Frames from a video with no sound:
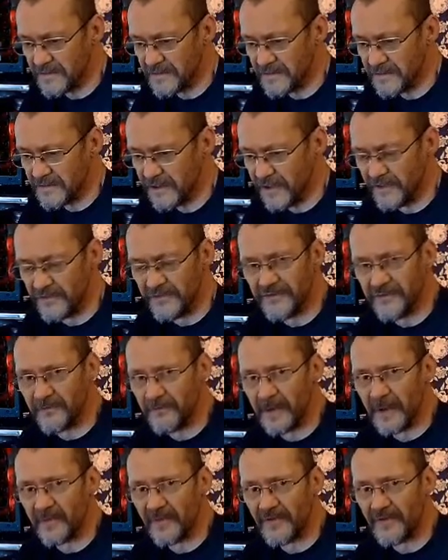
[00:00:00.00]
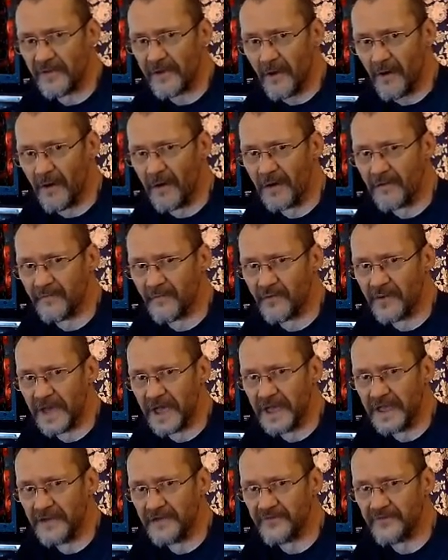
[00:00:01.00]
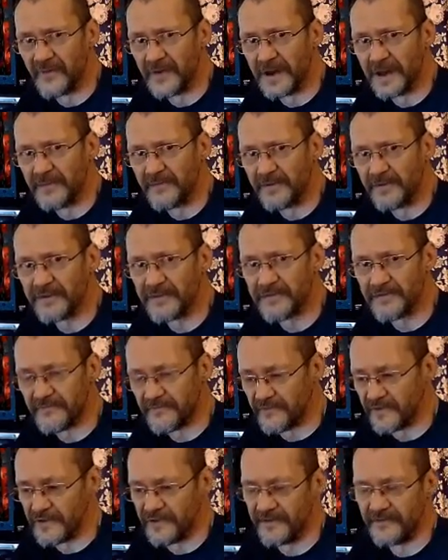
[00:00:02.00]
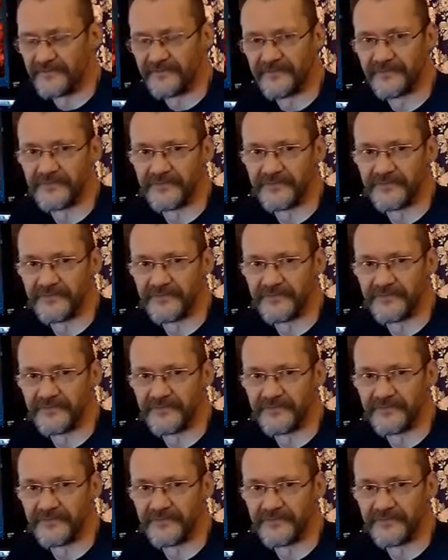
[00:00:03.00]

You know, remember the carnival days when they put, well,